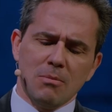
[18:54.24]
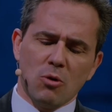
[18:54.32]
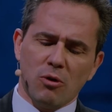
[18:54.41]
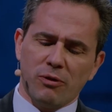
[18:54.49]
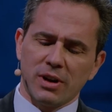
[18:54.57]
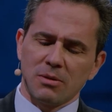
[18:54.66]

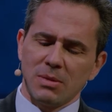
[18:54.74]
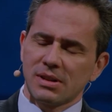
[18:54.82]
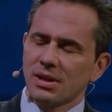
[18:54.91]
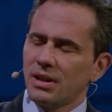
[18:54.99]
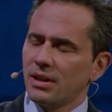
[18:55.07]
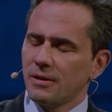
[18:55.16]
More
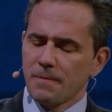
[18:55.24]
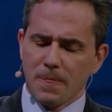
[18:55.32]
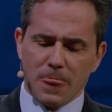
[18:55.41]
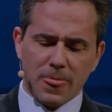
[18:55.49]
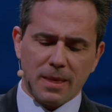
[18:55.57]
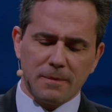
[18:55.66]
fundamentally,
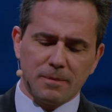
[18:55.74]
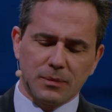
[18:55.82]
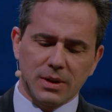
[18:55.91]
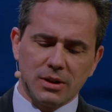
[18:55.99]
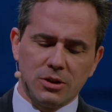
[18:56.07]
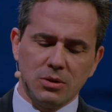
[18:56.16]

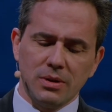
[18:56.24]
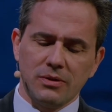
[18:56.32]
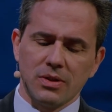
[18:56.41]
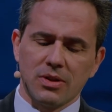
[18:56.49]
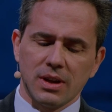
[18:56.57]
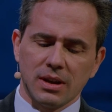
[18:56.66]
do you
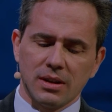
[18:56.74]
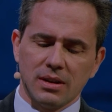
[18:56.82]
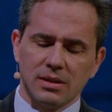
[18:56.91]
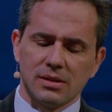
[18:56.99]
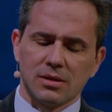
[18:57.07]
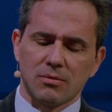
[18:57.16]
even think it
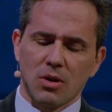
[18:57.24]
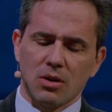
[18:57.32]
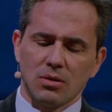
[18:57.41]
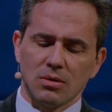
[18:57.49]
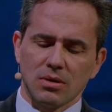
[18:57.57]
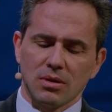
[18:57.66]
is the
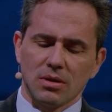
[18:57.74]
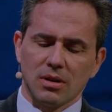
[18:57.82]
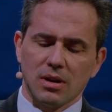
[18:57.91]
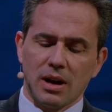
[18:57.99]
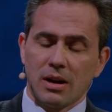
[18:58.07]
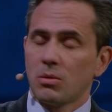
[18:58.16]
role,
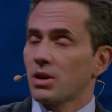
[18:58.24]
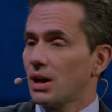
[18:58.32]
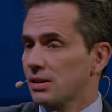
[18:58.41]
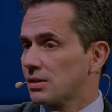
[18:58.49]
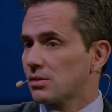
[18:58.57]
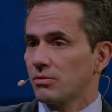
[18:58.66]
and I want to
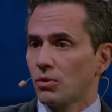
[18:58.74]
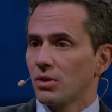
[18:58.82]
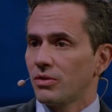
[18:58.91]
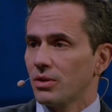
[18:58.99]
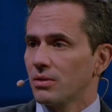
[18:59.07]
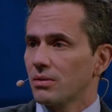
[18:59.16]
ask this of all
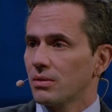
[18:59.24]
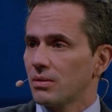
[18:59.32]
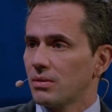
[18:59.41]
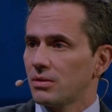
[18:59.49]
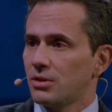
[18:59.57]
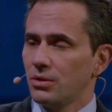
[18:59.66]
of you,
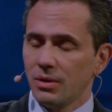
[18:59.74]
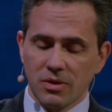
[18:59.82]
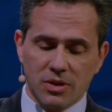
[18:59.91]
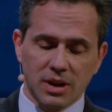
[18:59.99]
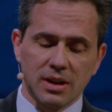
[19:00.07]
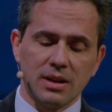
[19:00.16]
do you even
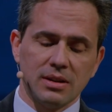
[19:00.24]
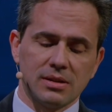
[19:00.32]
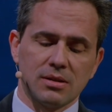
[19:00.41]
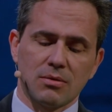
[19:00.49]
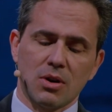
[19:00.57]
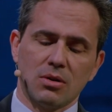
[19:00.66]
think it is
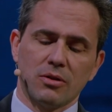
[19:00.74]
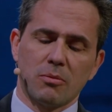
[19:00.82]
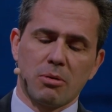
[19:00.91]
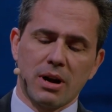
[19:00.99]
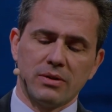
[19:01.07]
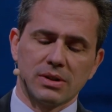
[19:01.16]
the role of the
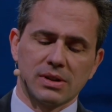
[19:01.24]
private